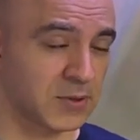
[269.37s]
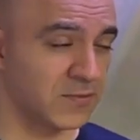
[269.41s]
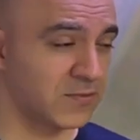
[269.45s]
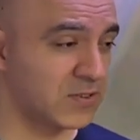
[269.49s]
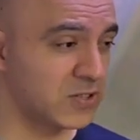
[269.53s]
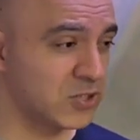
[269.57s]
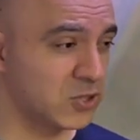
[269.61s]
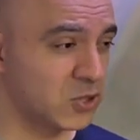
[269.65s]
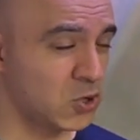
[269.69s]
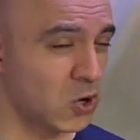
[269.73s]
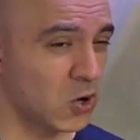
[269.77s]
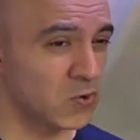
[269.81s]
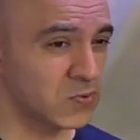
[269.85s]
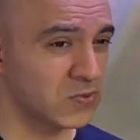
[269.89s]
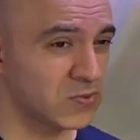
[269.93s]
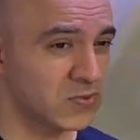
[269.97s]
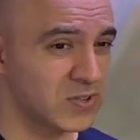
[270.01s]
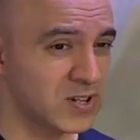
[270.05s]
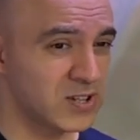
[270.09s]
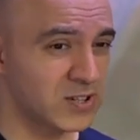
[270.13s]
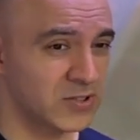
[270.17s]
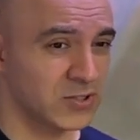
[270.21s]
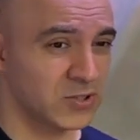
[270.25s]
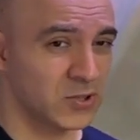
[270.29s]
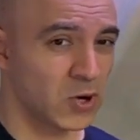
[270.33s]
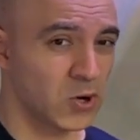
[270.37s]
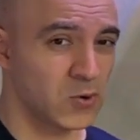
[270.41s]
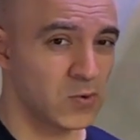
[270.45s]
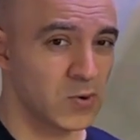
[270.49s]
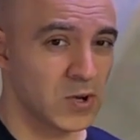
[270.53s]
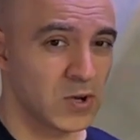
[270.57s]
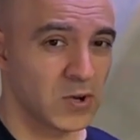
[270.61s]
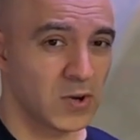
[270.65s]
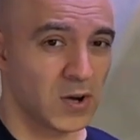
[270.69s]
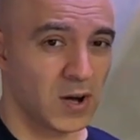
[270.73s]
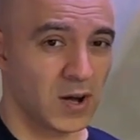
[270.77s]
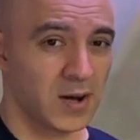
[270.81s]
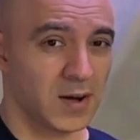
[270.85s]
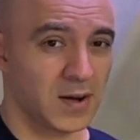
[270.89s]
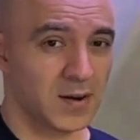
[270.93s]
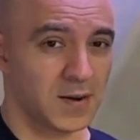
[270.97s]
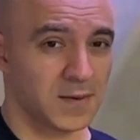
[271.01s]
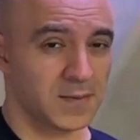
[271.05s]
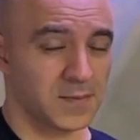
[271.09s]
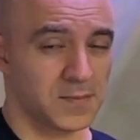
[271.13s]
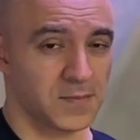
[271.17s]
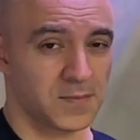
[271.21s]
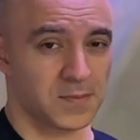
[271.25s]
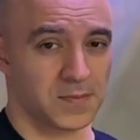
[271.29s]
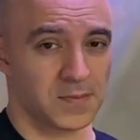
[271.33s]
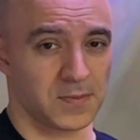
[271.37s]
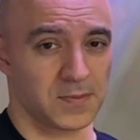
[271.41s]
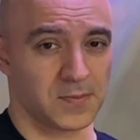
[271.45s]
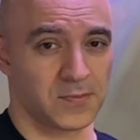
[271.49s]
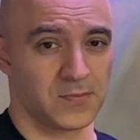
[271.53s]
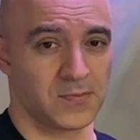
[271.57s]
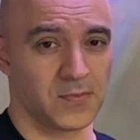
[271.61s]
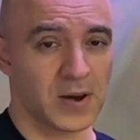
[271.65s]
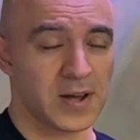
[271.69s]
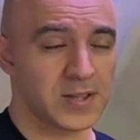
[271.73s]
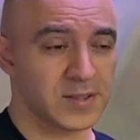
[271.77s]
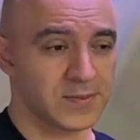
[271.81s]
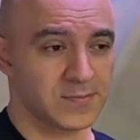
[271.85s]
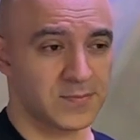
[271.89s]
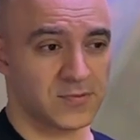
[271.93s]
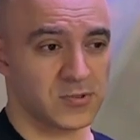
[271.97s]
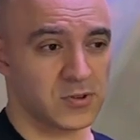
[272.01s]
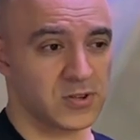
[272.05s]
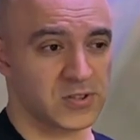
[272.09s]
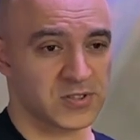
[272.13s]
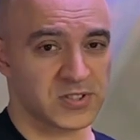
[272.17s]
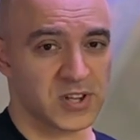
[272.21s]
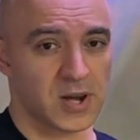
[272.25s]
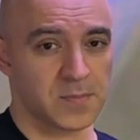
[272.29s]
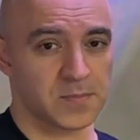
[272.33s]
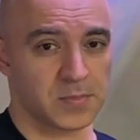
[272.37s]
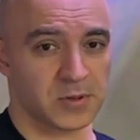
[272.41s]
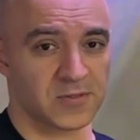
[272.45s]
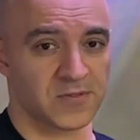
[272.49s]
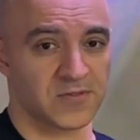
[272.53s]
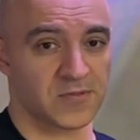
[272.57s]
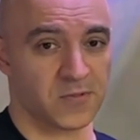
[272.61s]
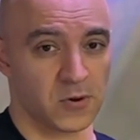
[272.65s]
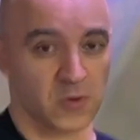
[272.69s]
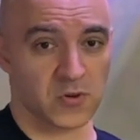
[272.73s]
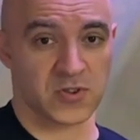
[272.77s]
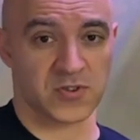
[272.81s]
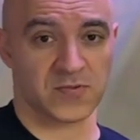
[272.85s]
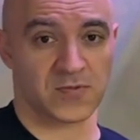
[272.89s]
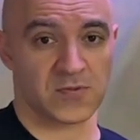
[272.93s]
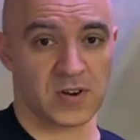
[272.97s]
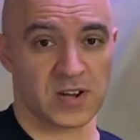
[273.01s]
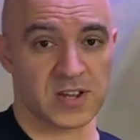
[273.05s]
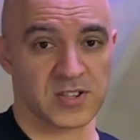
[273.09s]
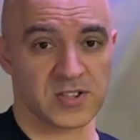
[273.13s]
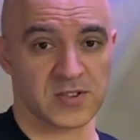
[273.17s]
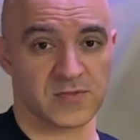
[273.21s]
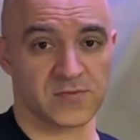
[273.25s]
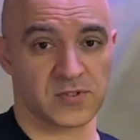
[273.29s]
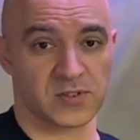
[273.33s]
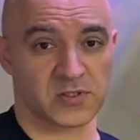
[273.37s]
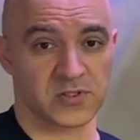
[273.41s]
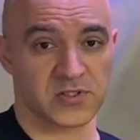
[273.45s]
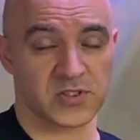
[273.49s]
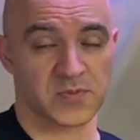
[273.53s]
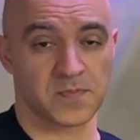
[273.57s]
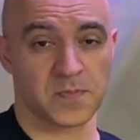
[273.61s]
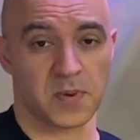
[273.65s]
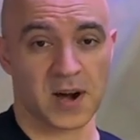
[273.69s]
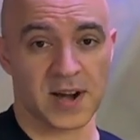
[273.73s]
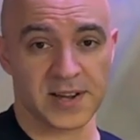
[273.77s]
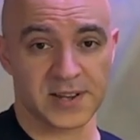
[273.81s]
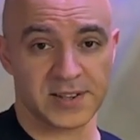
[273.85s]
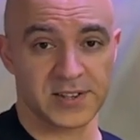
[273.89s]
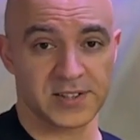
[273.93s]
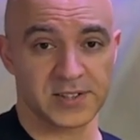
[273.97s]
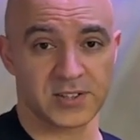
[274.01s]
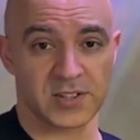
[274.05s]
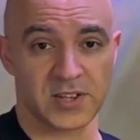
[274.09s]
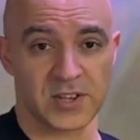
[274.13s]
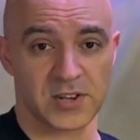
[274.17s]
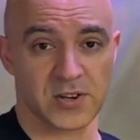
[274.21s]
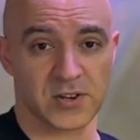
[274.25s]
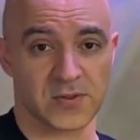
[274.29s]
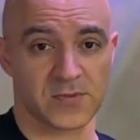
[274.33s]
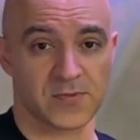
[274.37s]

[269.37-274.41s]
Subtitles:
We don't really know when, for example, phosphates will spike in here,